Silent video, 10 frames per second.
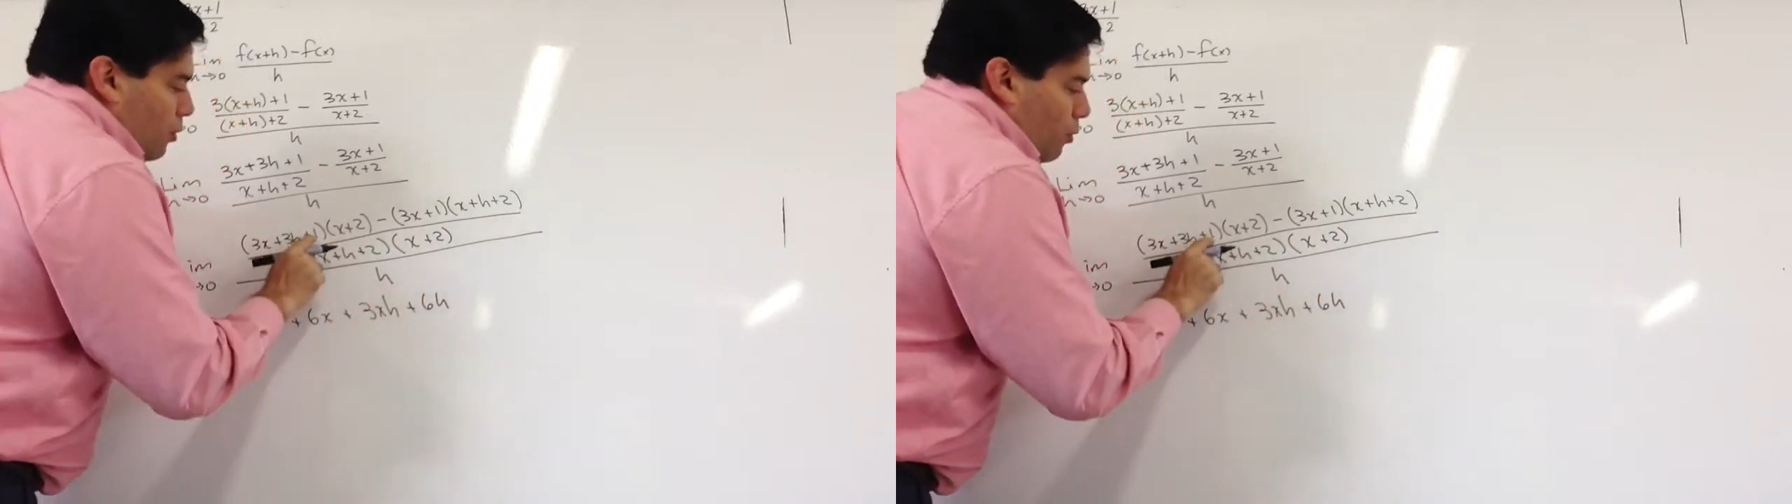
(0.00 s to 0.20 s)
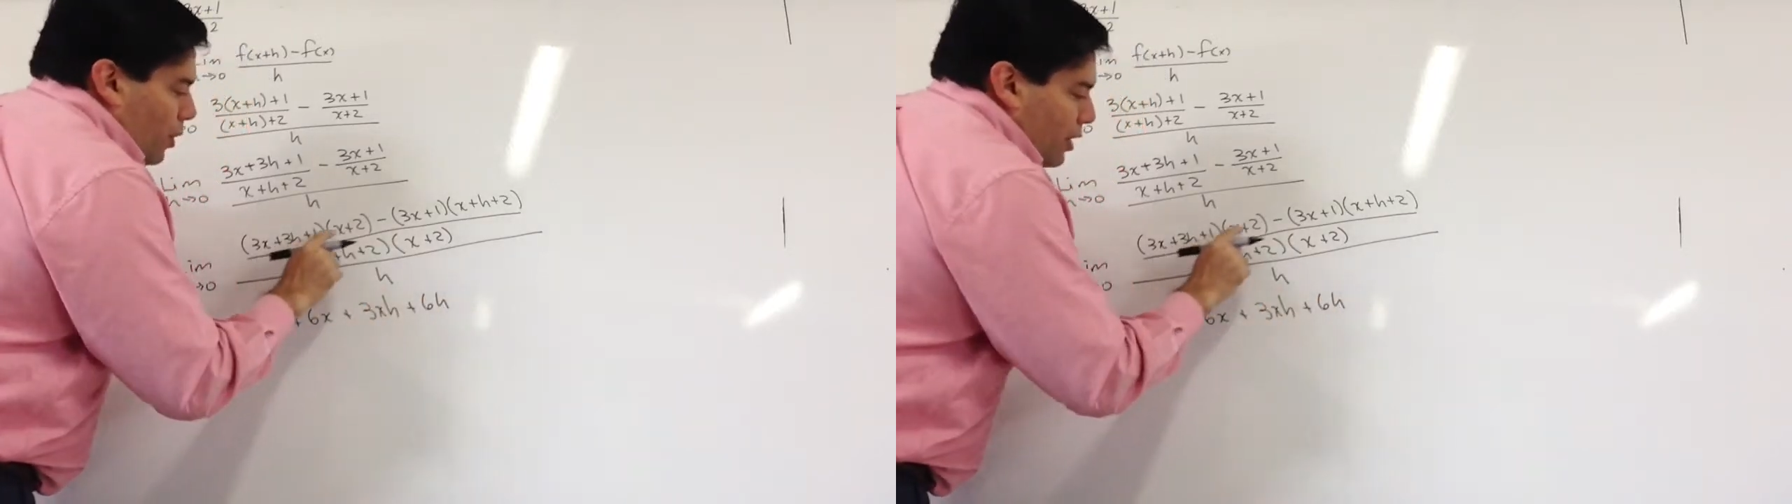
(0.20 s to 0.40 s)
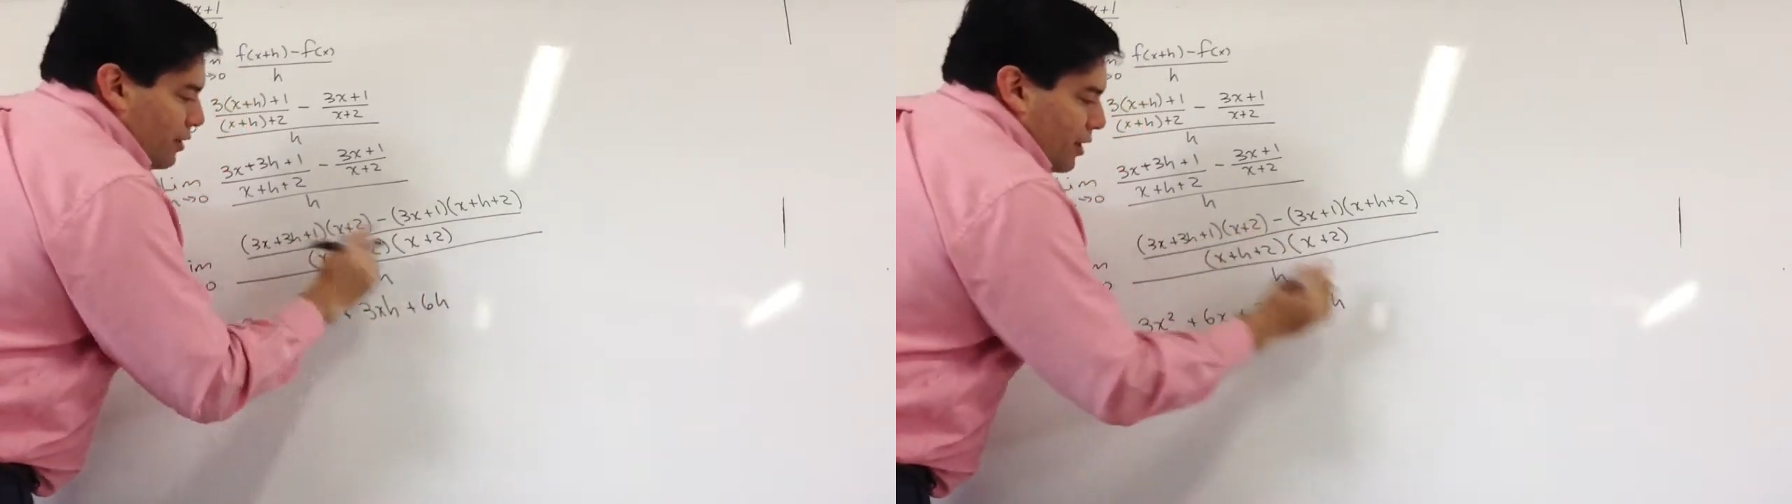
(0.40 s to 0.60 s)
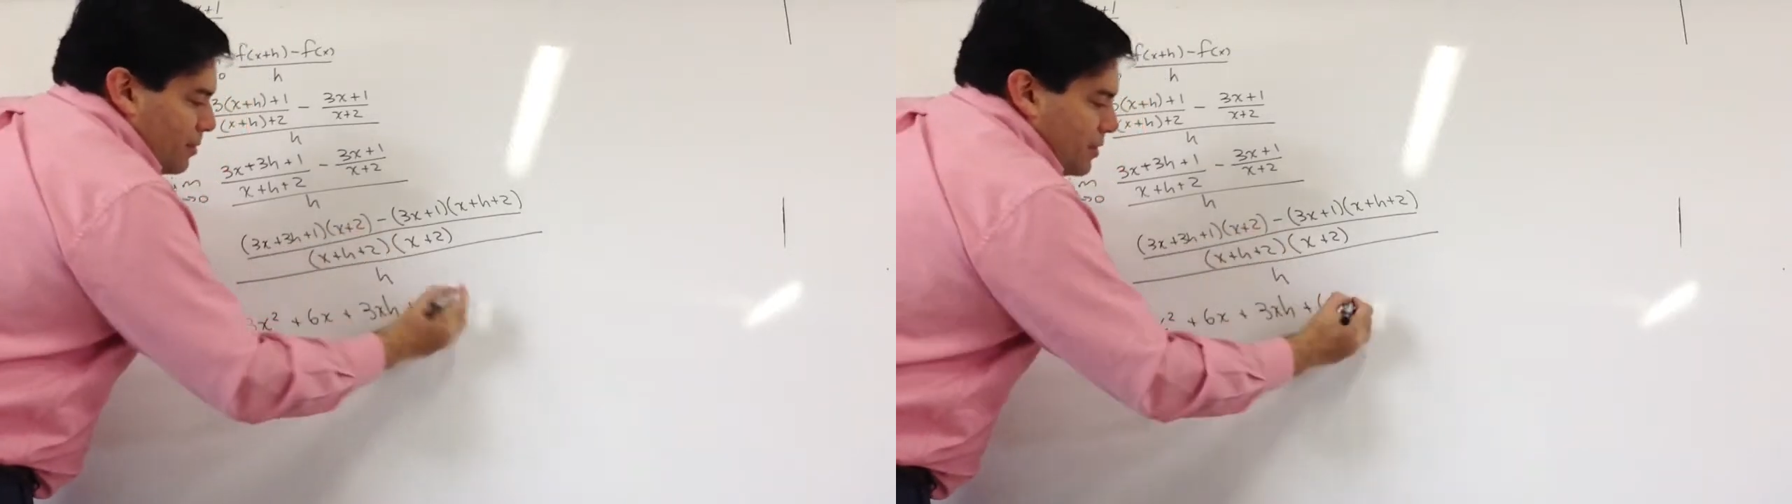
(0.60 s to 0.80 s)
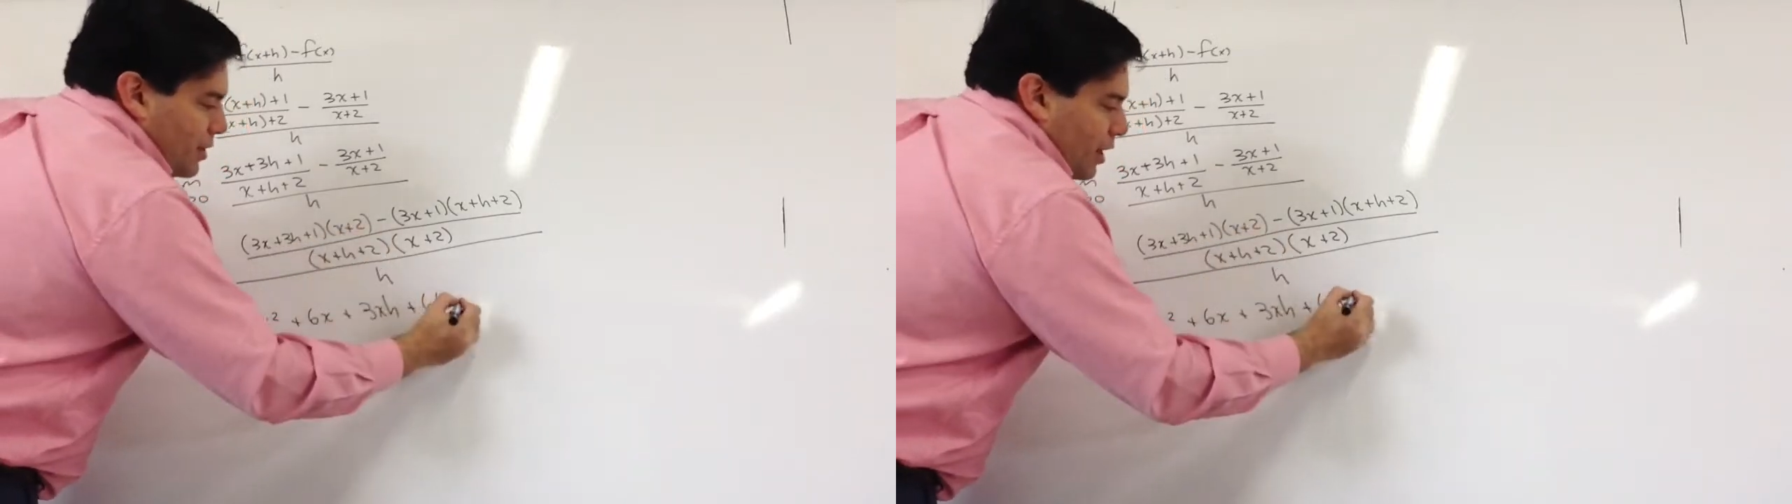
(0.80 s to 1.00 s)
1
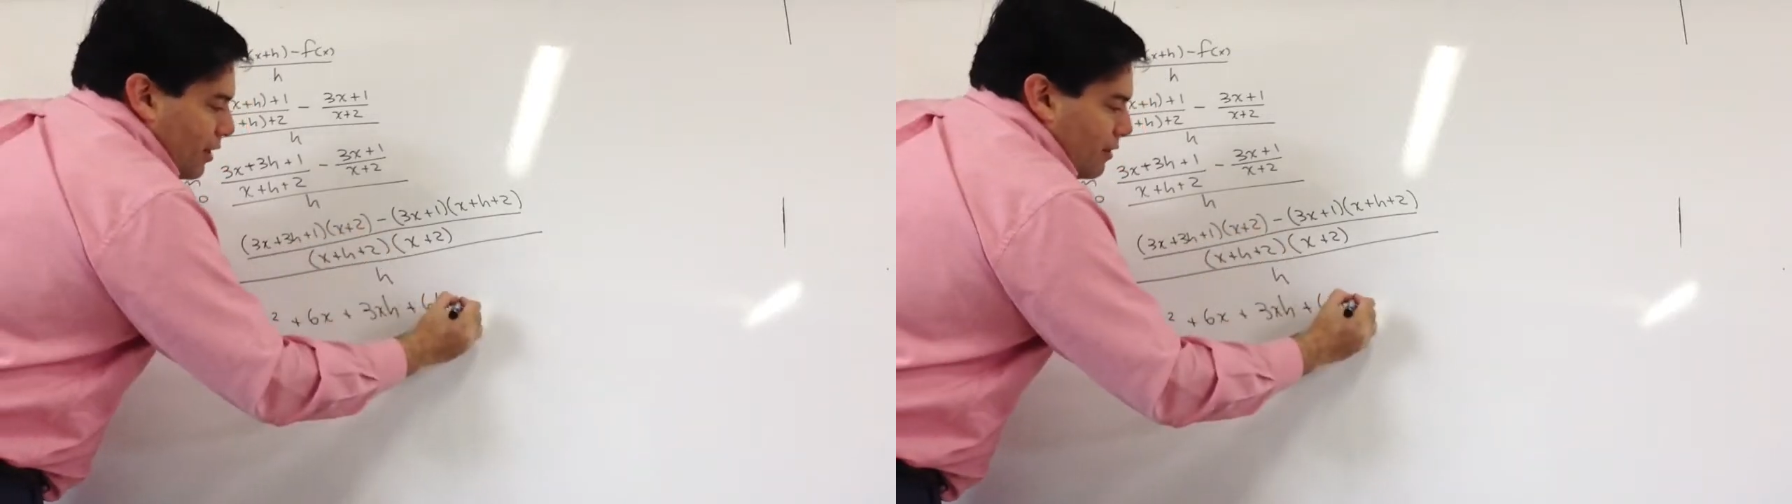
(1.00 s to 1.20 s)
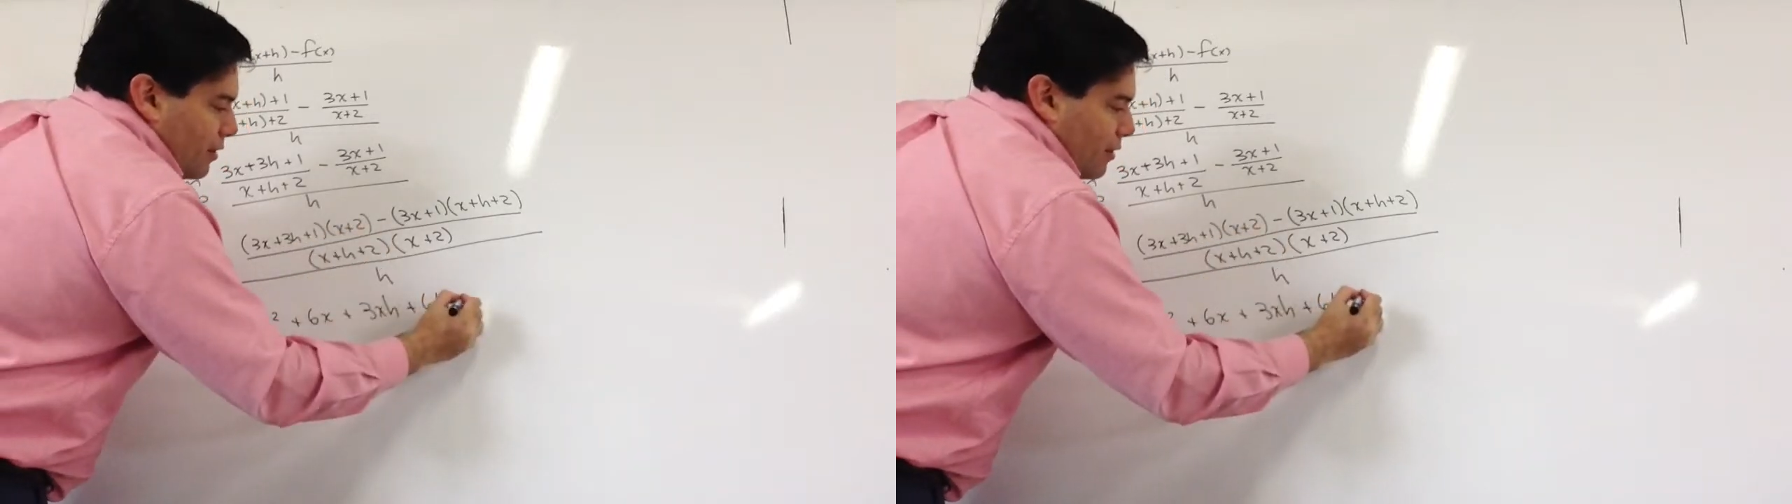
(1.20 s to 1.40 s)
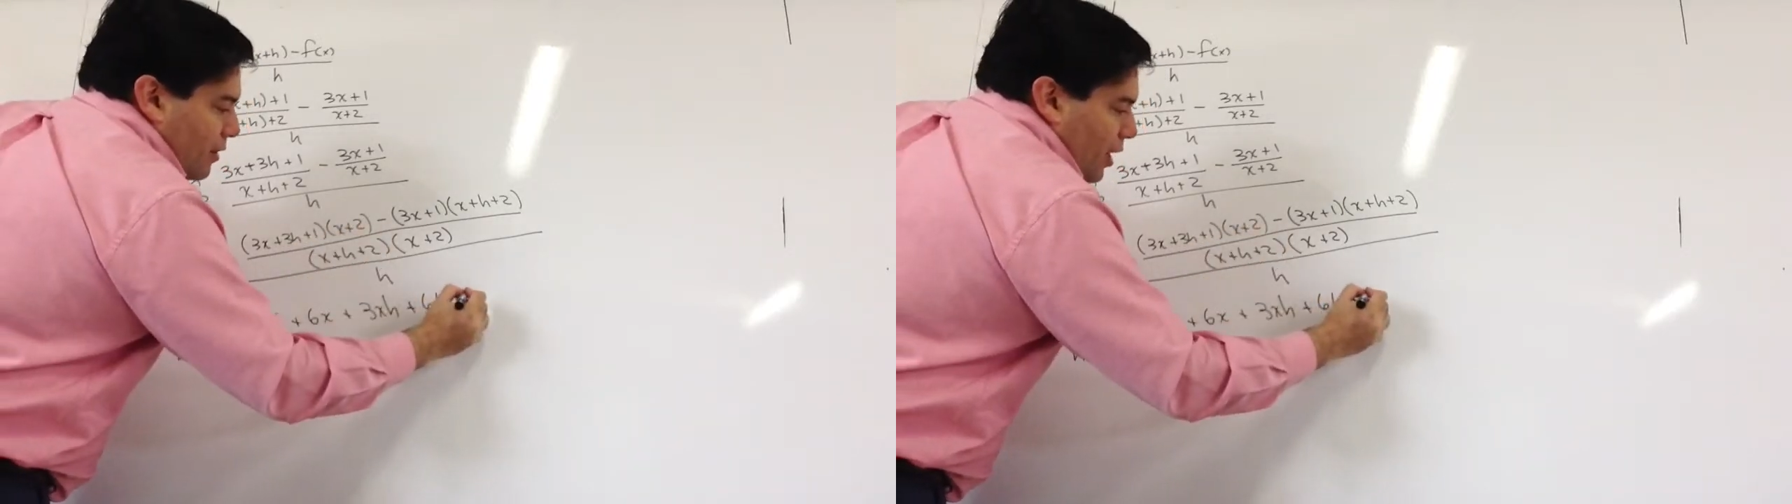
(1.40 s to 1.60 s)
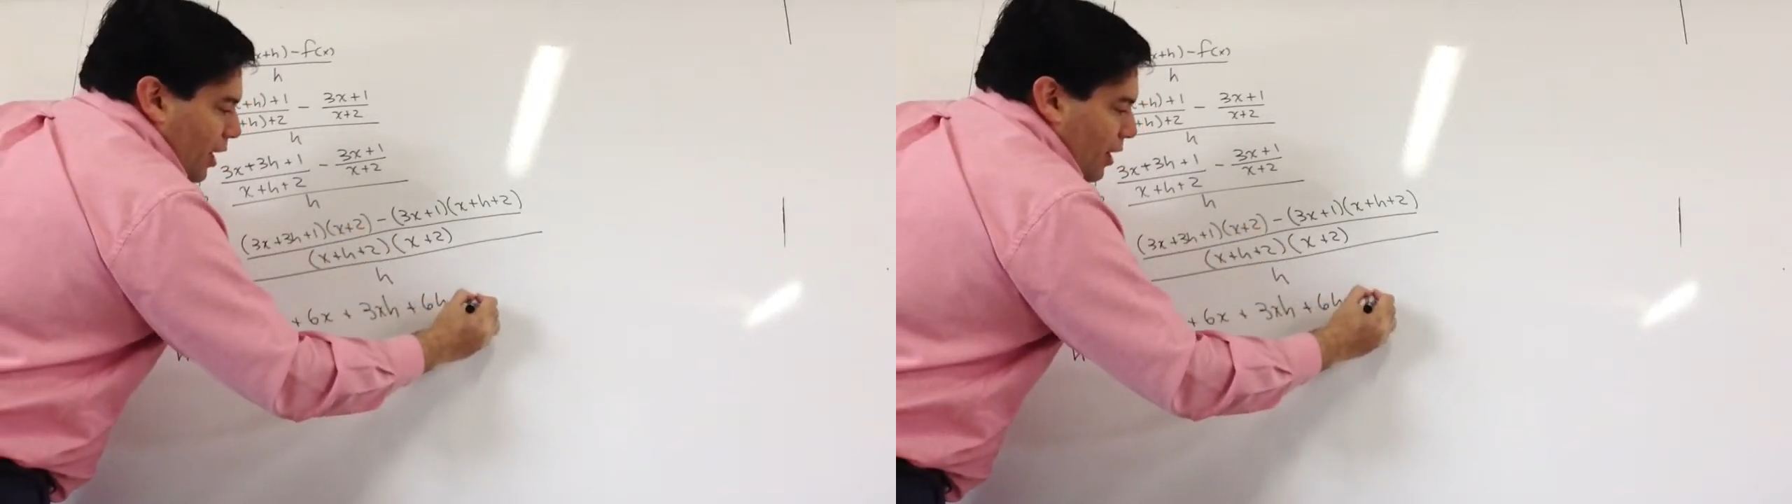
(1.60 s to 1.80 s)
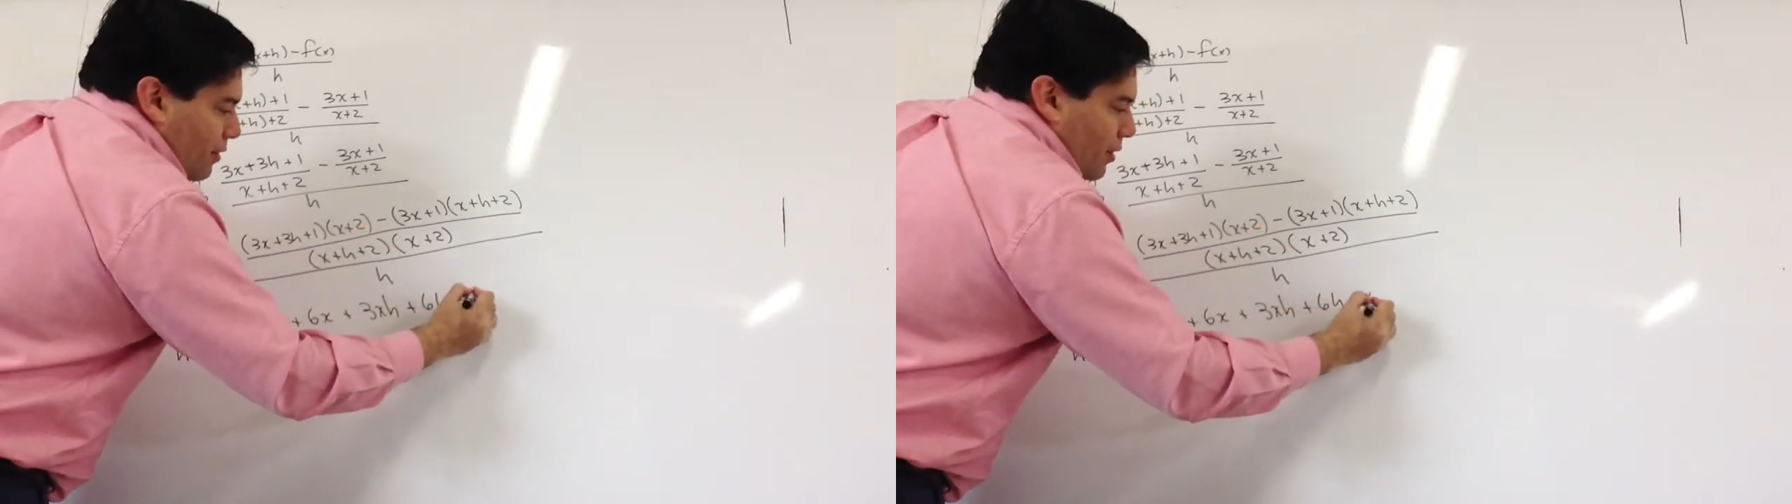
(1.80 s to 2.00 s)
times x is x,